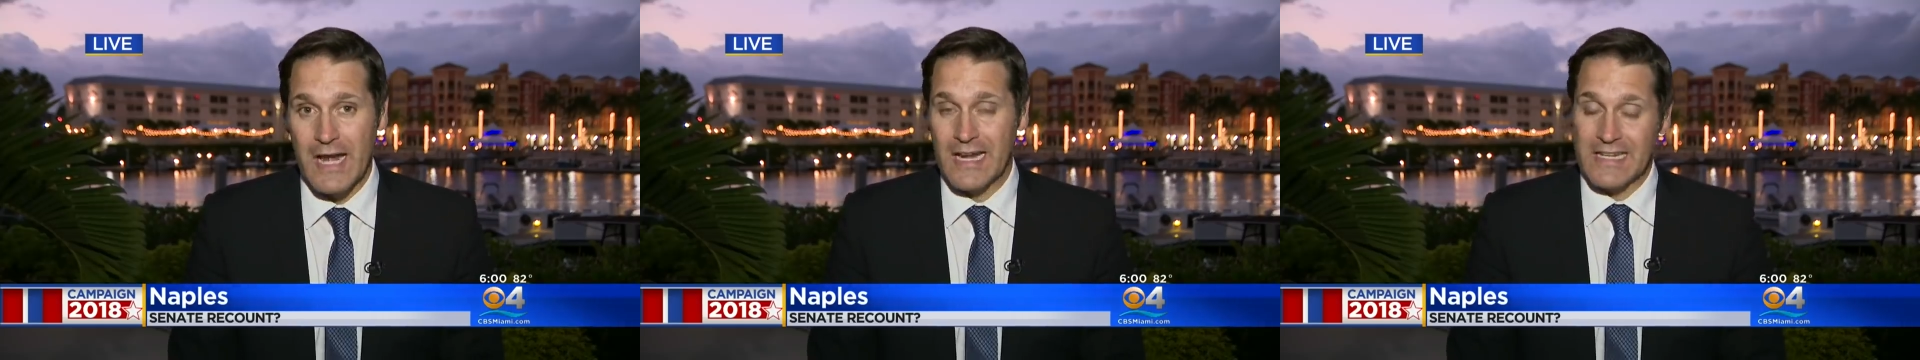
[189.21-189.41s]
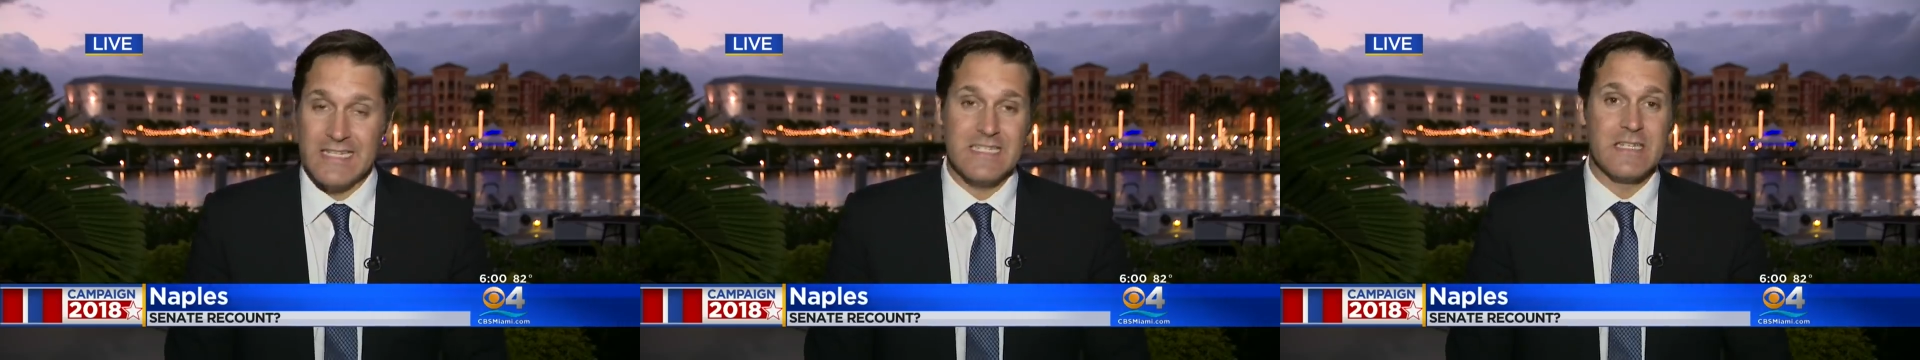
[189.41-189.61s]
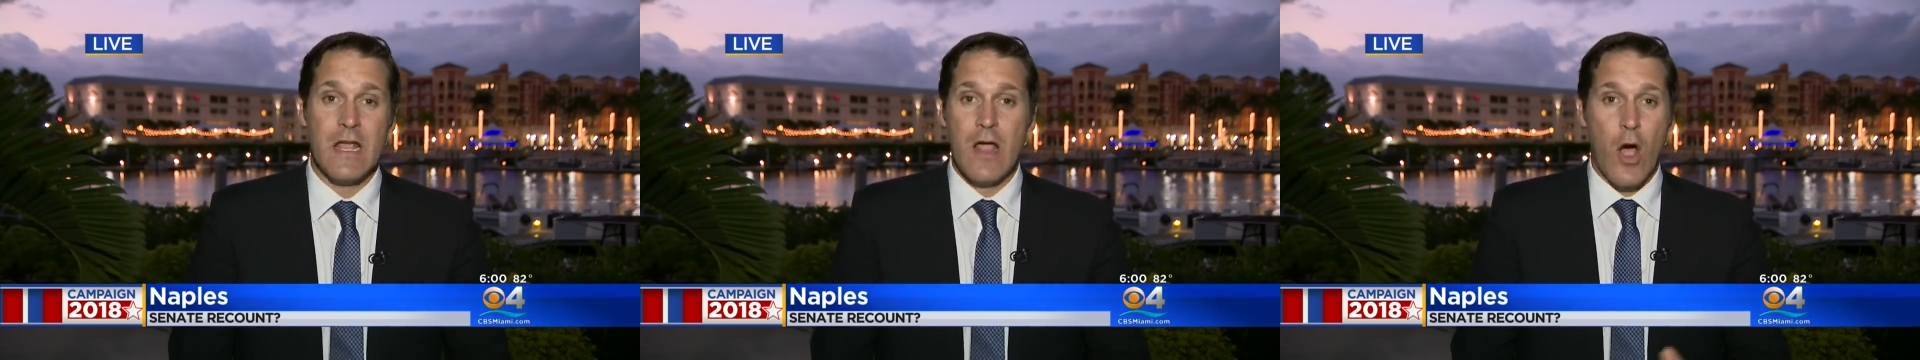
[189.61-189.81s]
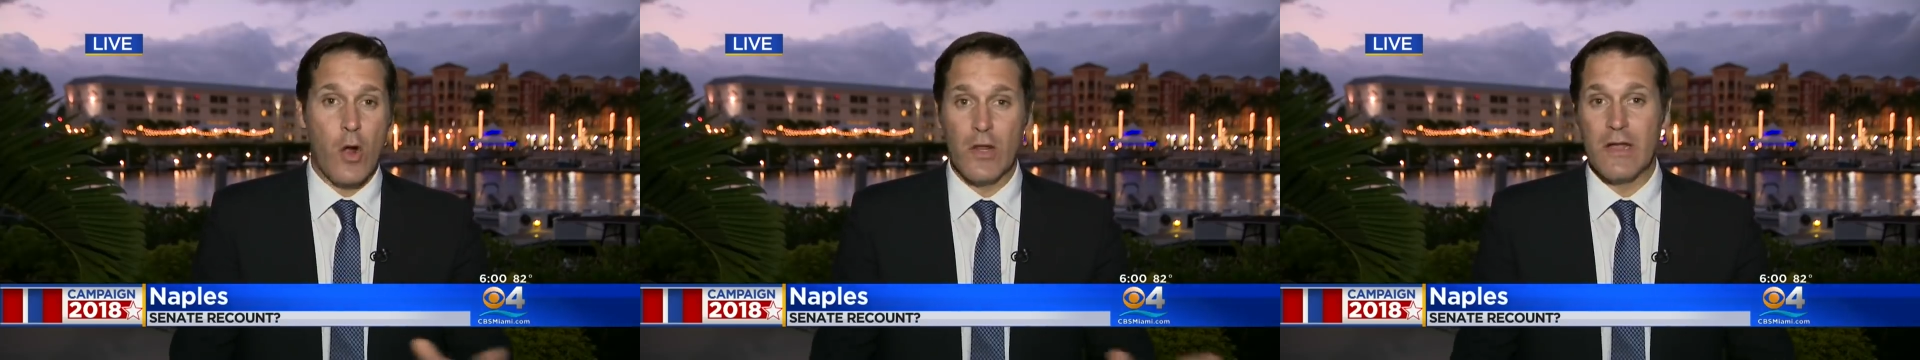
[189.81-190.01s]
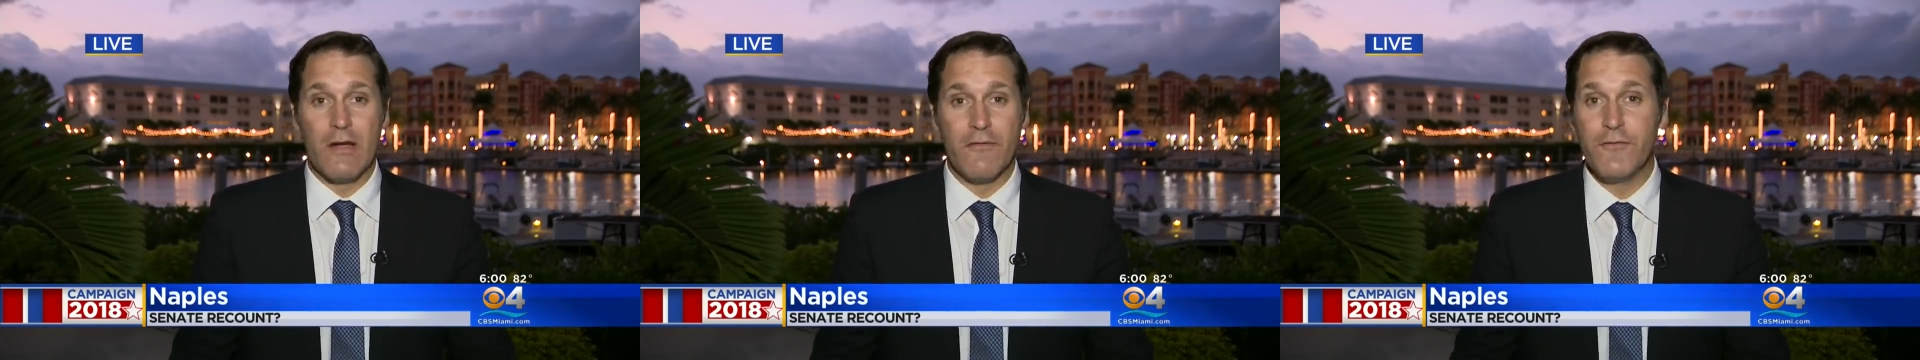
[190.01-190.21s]
At least
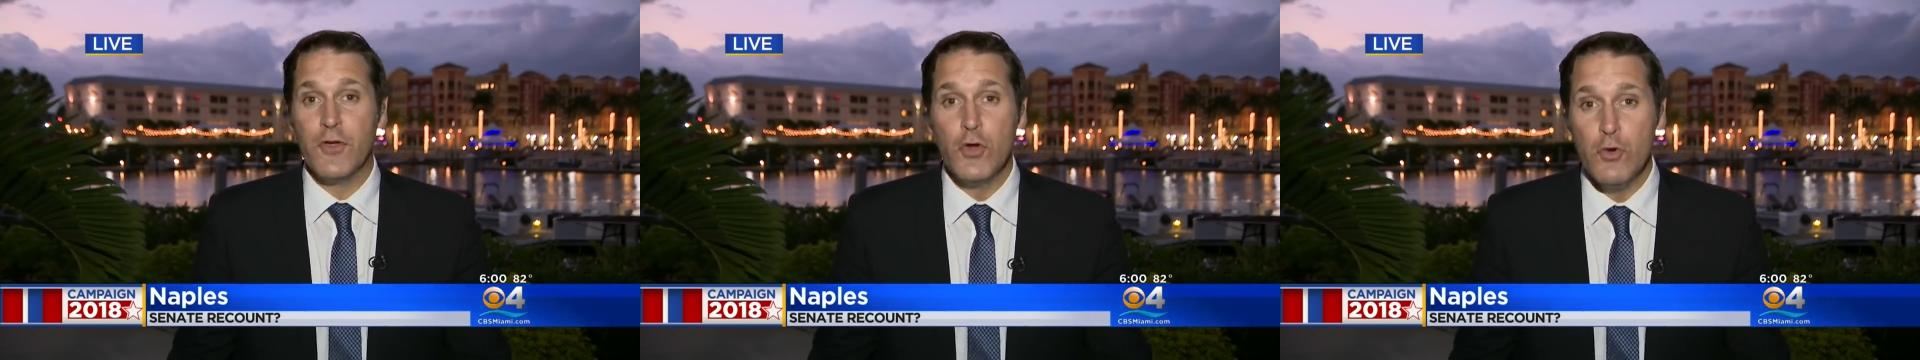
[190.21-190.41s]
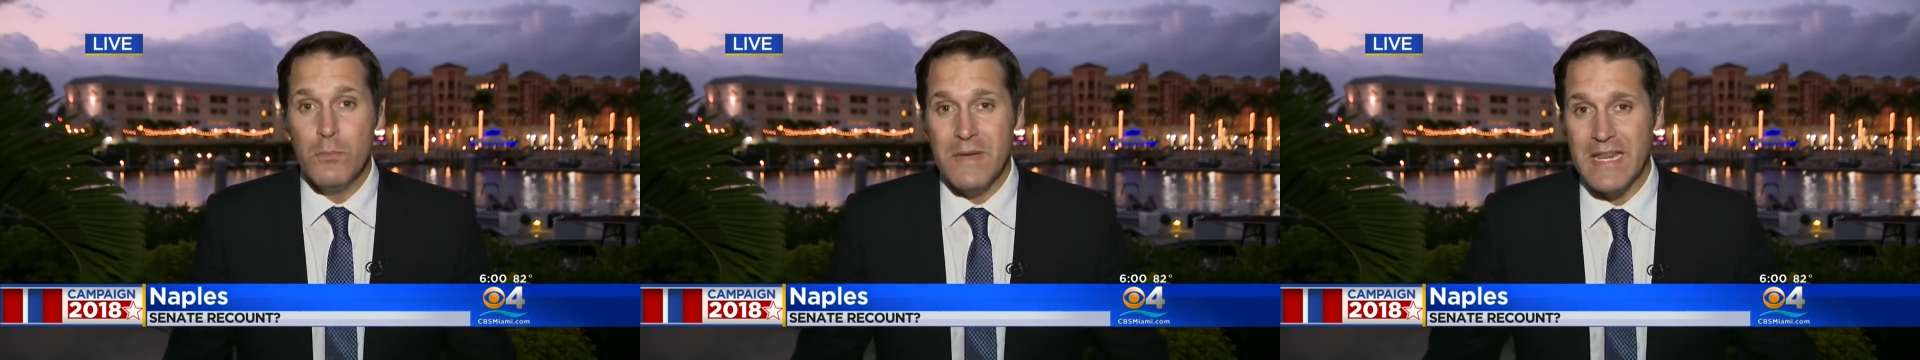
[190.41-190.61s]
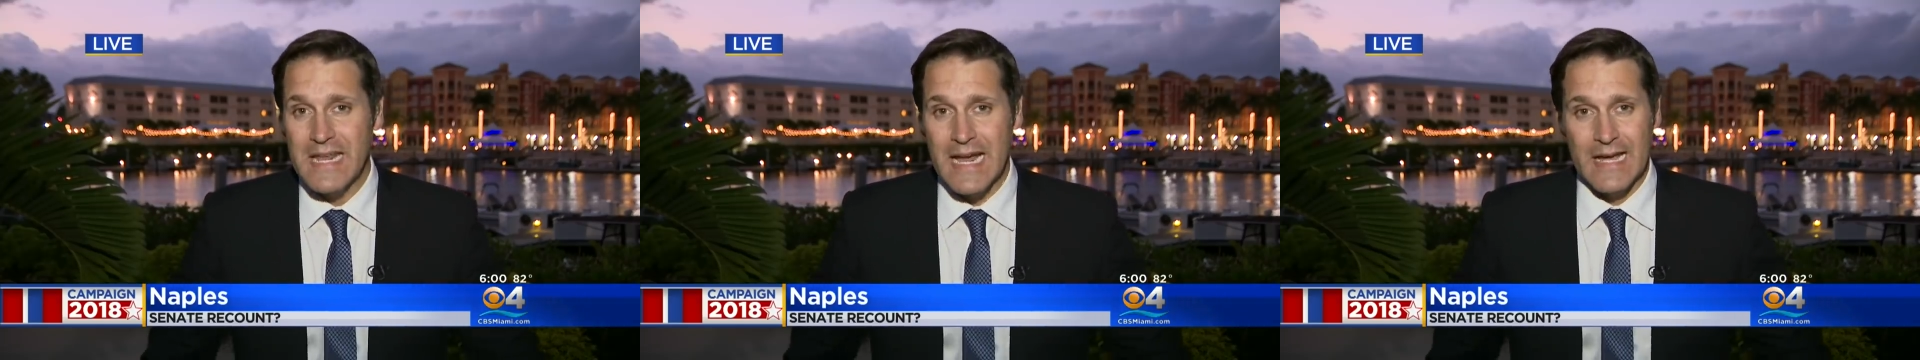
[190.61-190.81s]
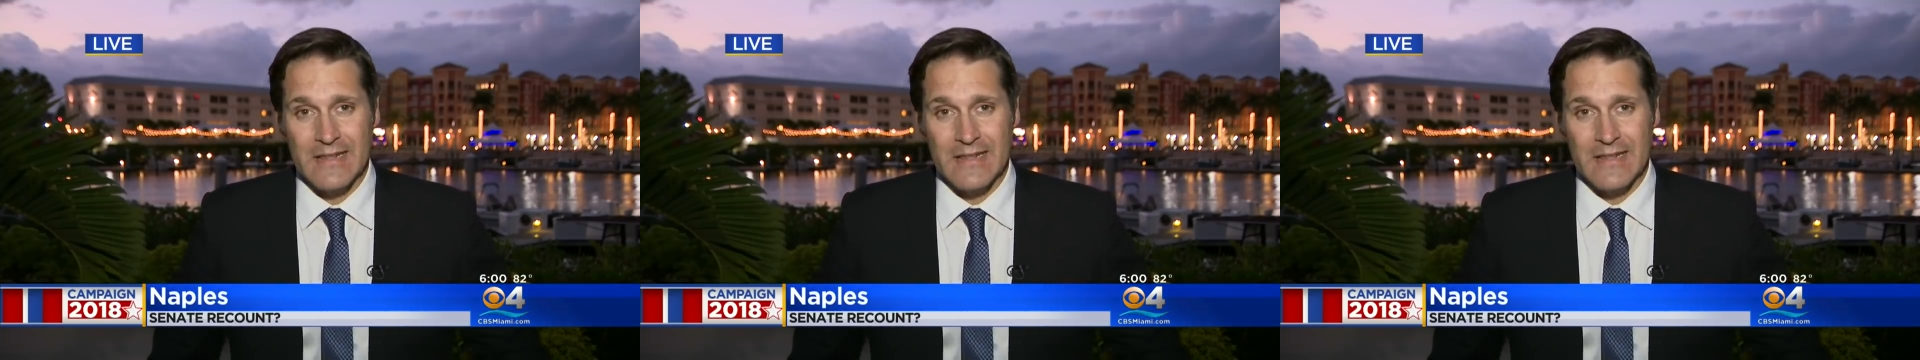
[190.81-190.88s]
only a few media